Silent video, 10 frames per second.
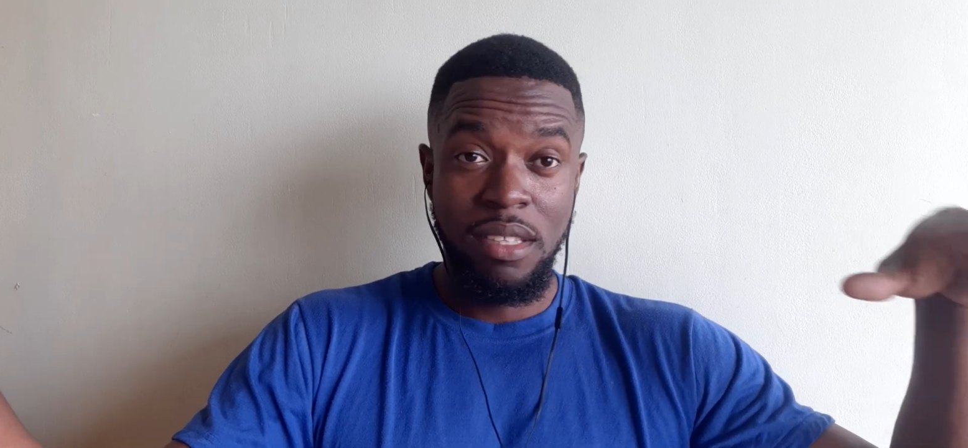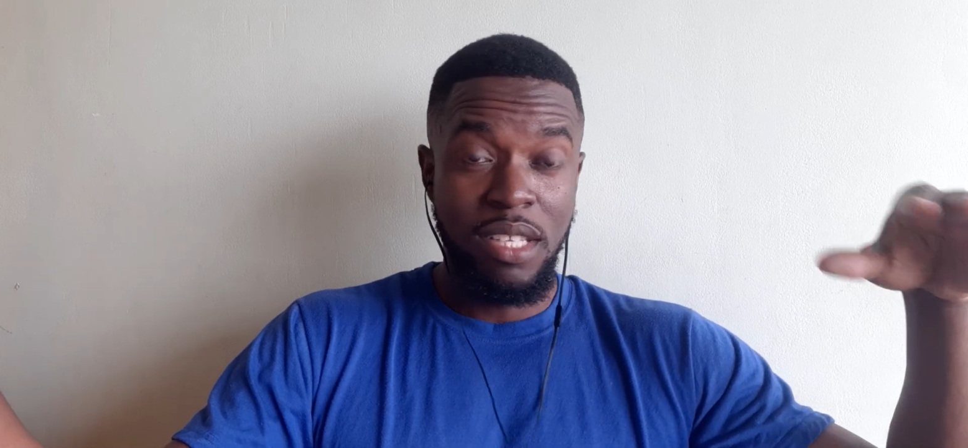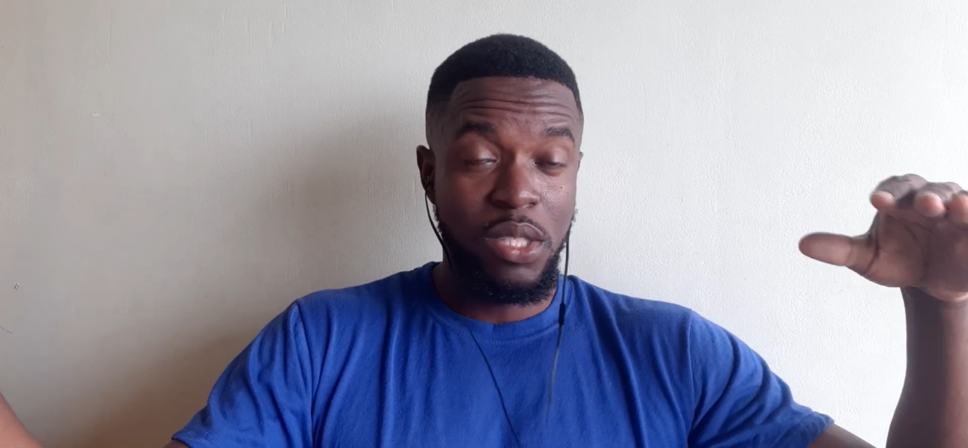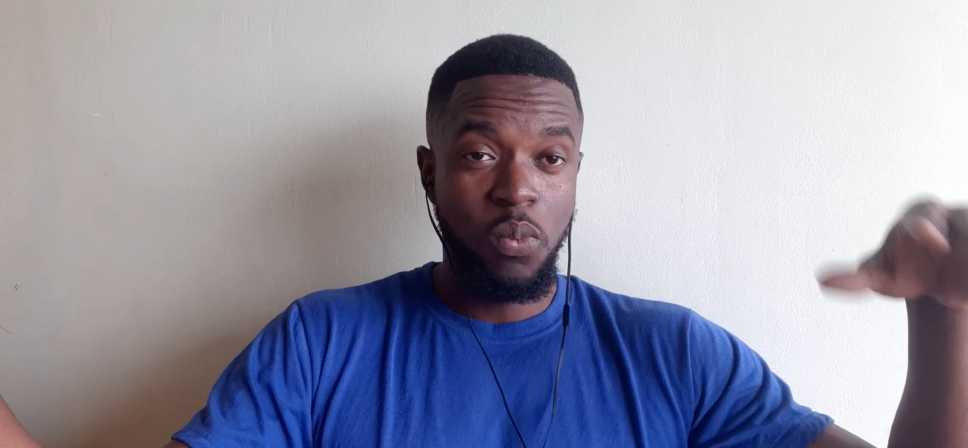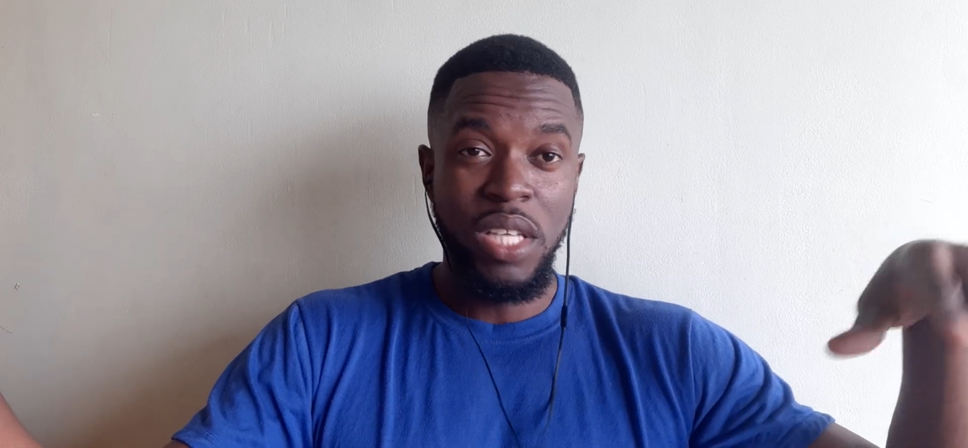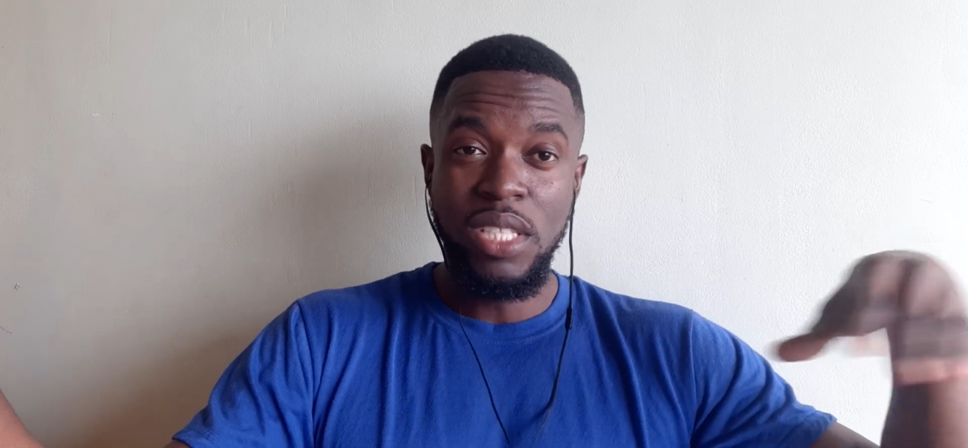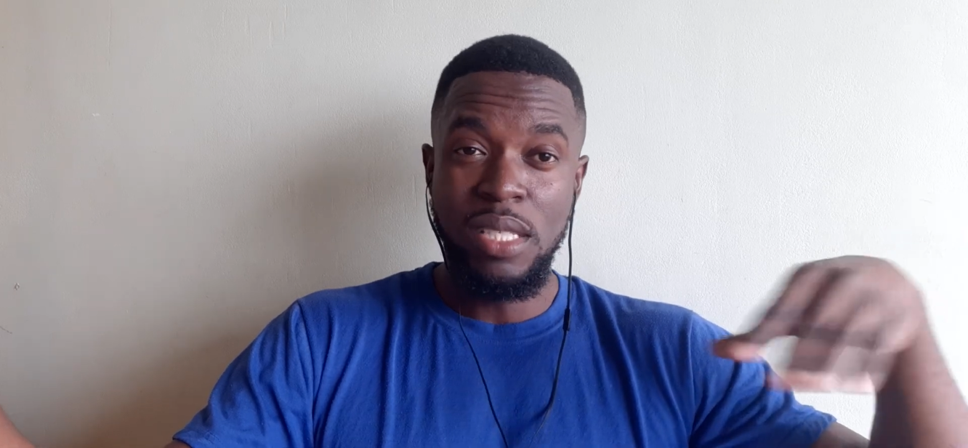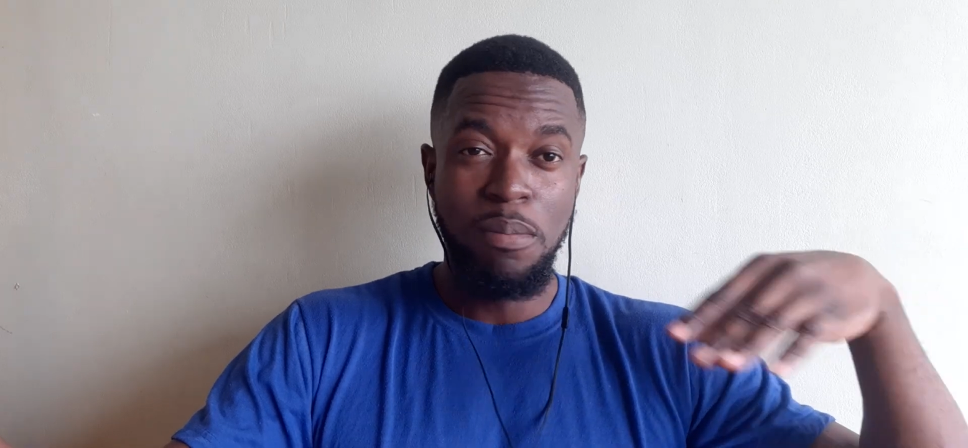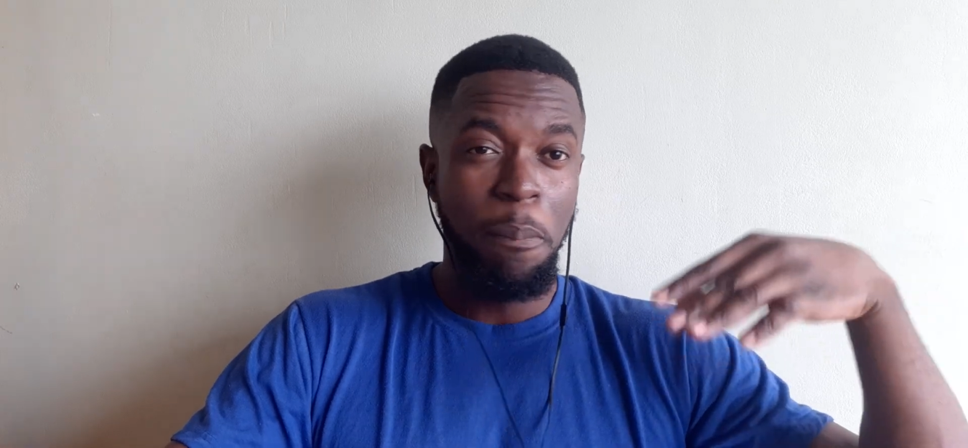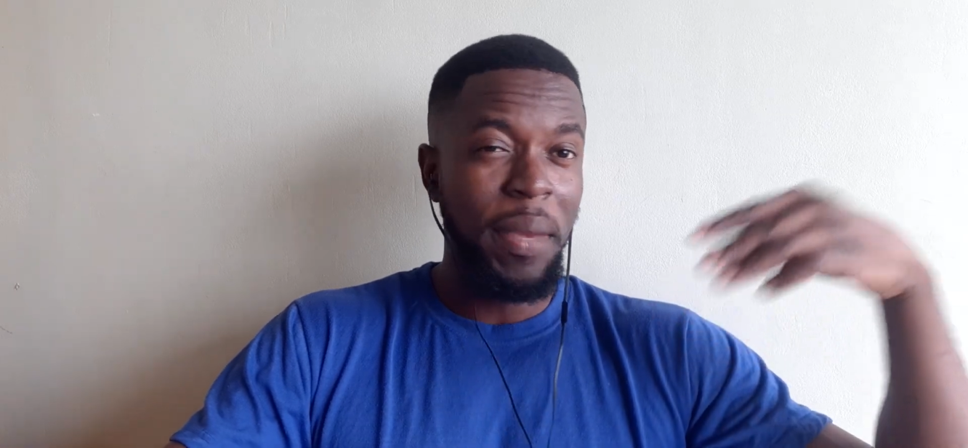this week
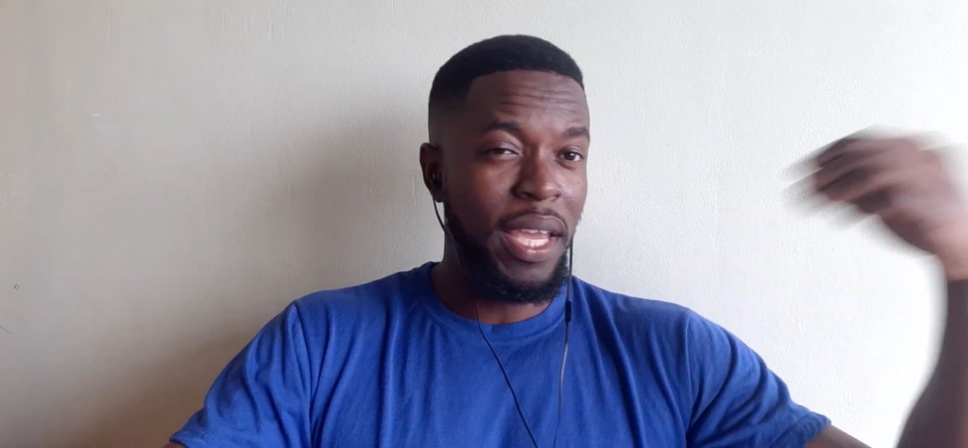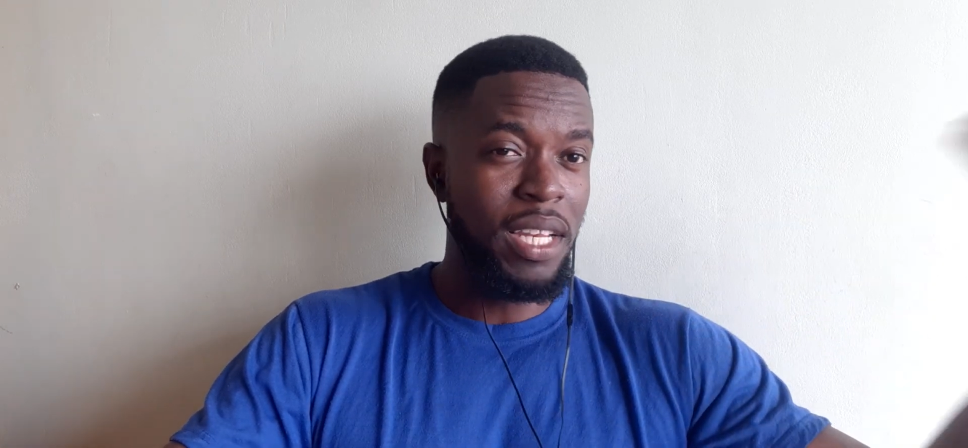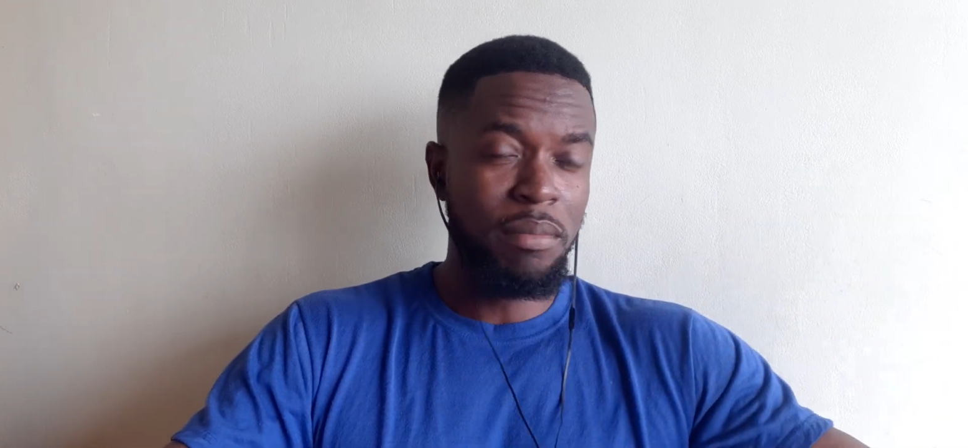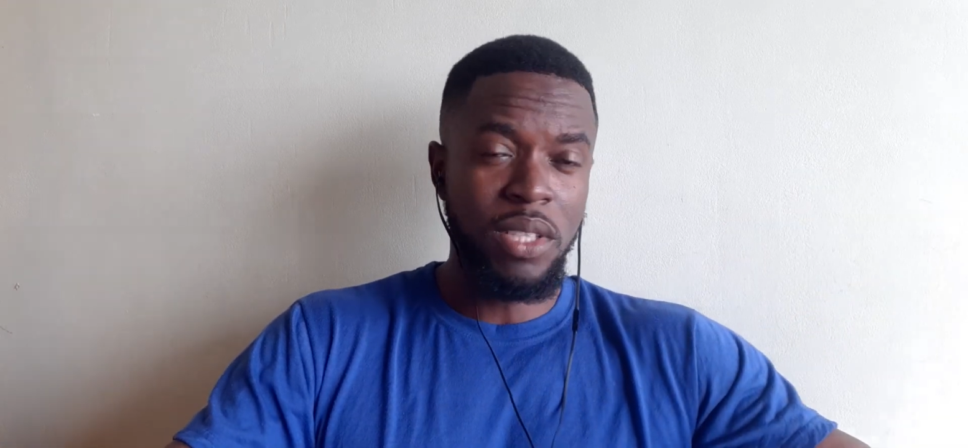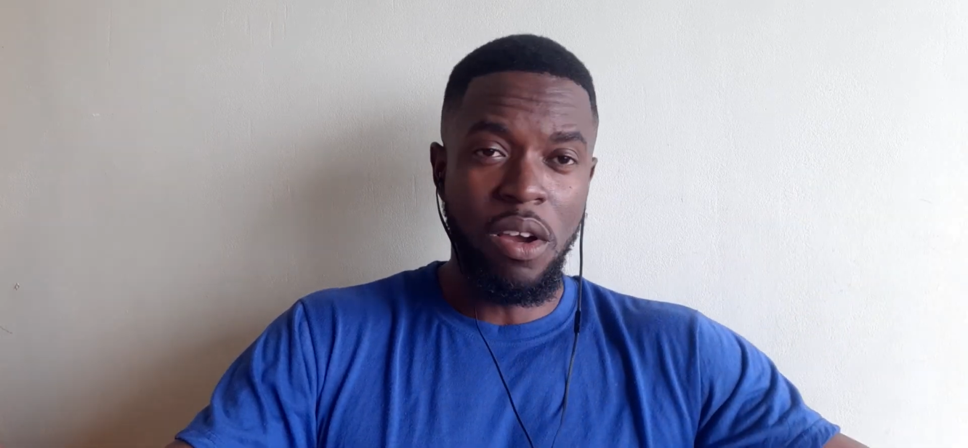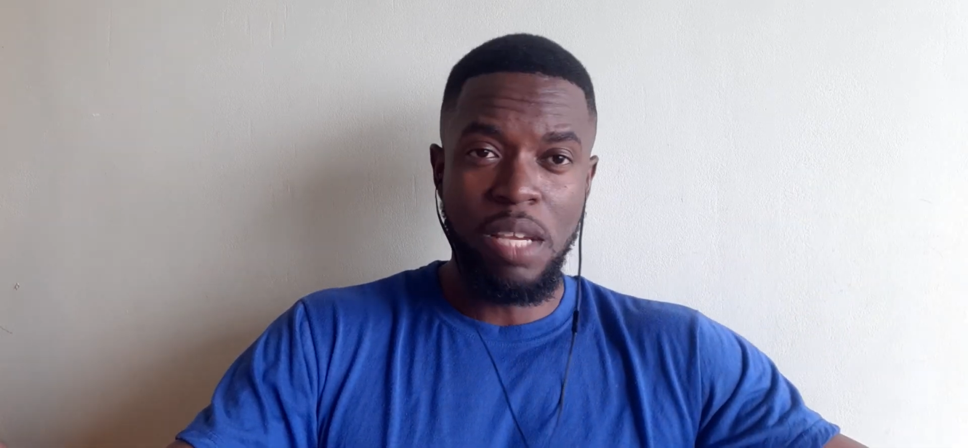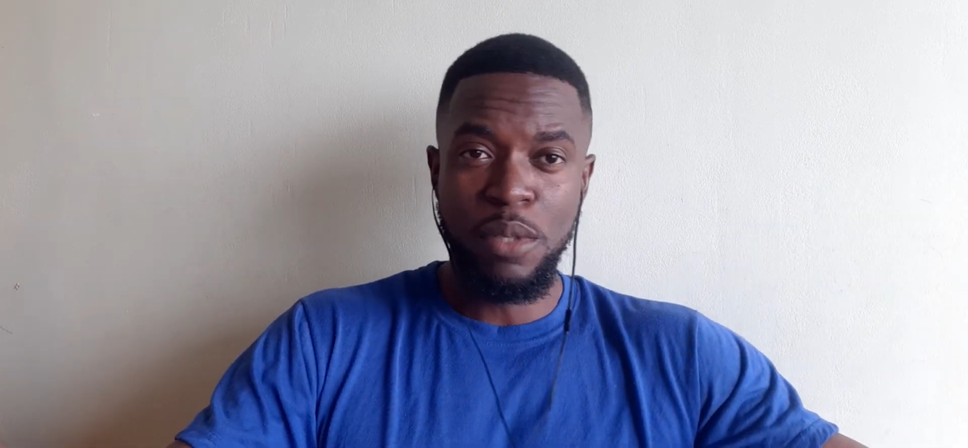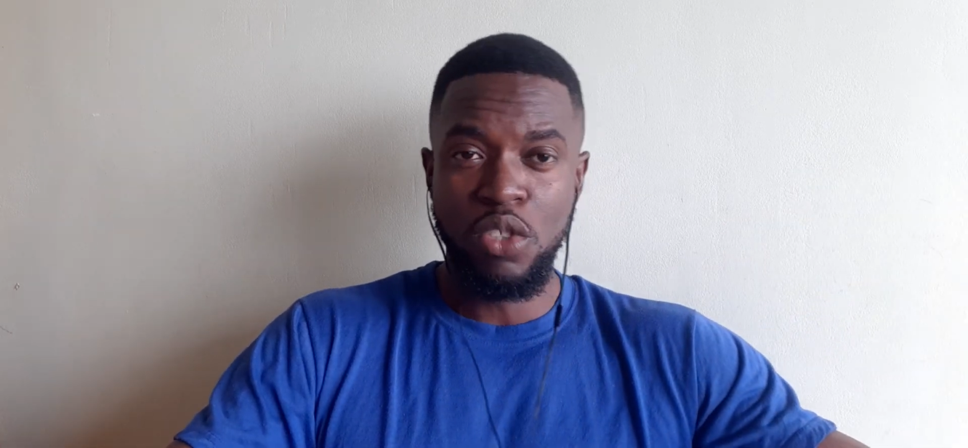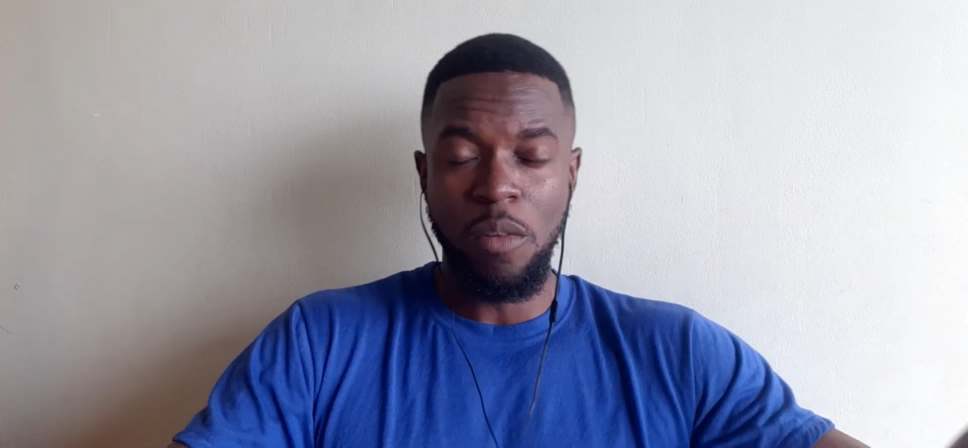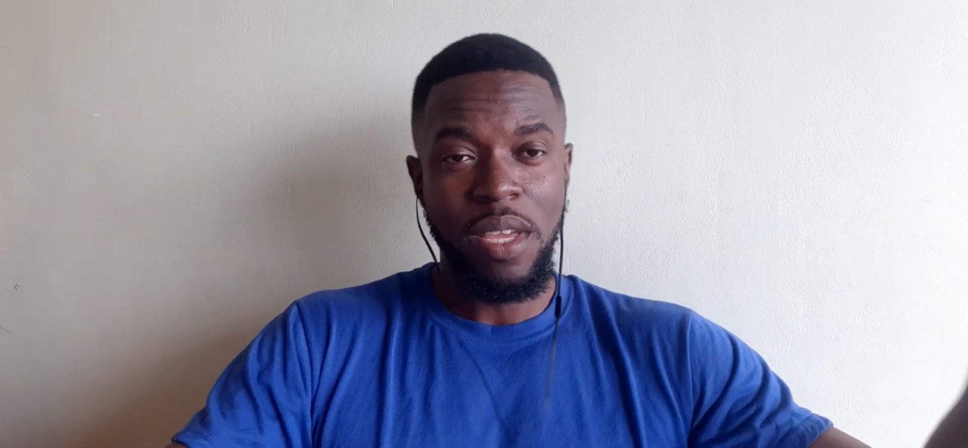just picking up
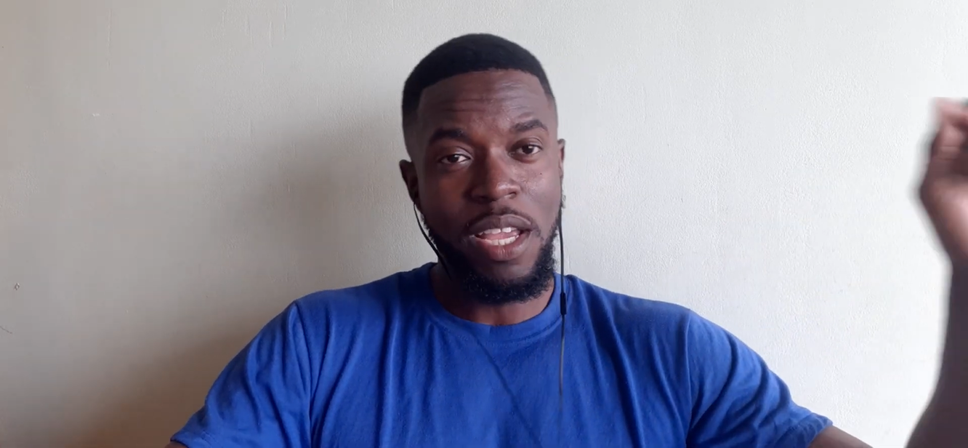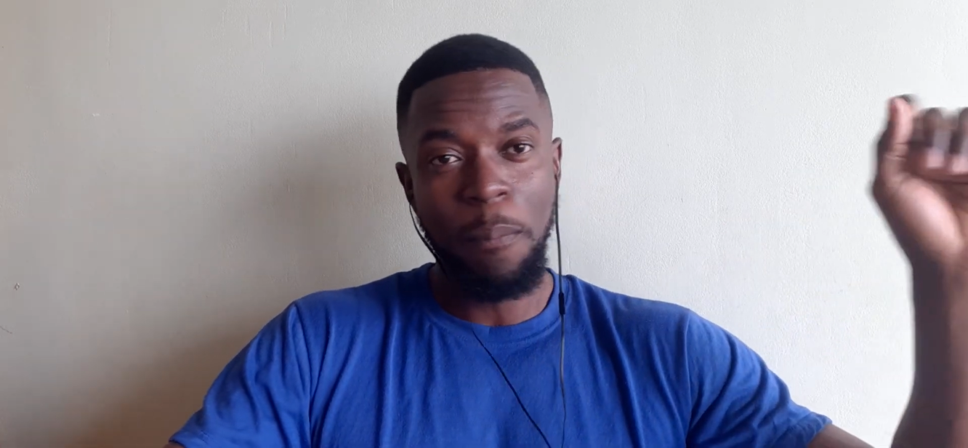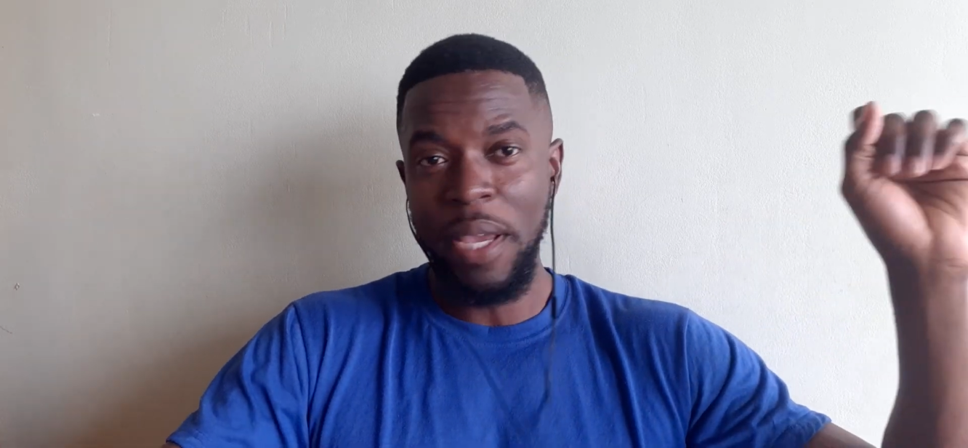documents from here,